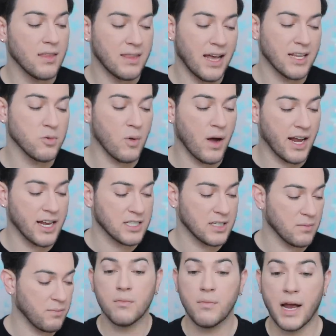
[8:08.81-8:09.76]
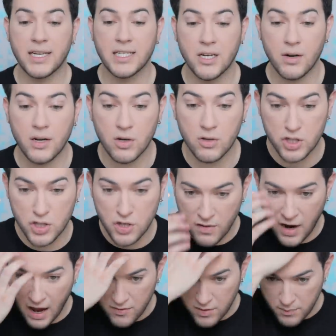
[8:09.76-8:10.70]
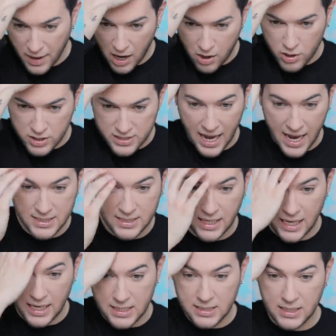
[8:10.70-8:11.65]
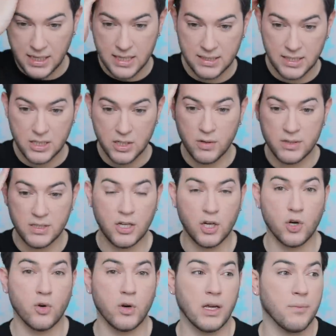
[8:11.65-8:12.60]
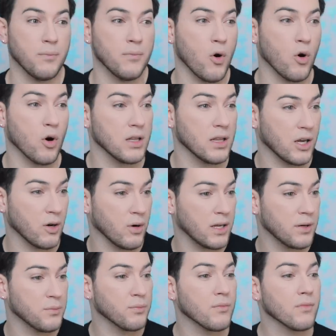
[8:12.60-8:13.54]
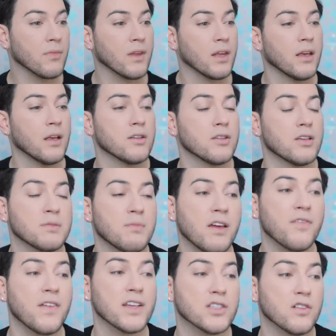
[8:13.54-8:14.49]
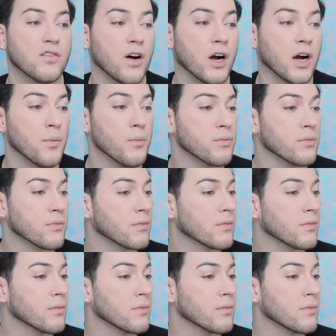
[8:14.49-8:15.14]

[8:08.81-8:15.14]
That's why, because bacteria don't survive in powders as easily as they do as a cream or a liquid. So this is my face so far.